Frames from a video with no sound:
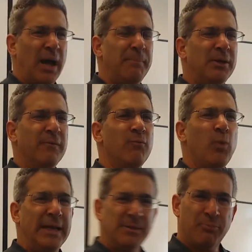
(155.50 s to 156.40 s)
a bit of
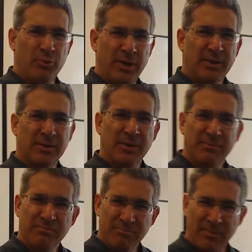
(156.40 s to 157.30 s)
waste product
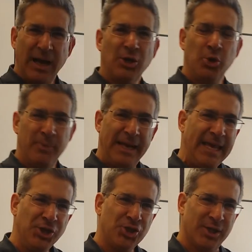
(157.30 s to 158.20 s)

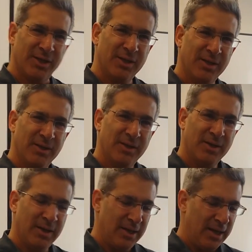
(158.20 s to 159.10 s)
accumulation,
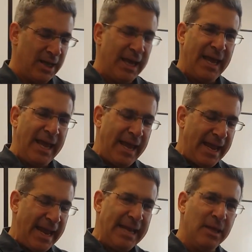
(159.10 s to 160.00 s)

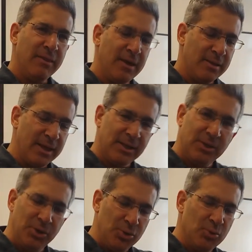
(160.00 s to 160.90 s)
anything
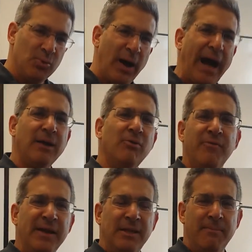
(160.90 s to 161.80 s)
that you
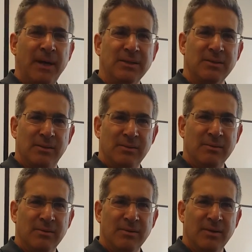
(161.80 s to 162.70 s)
aggravate the muscle
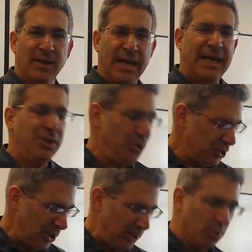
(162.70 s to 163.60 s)
and
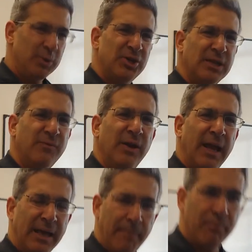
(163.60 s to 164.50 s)
usually would just feel like a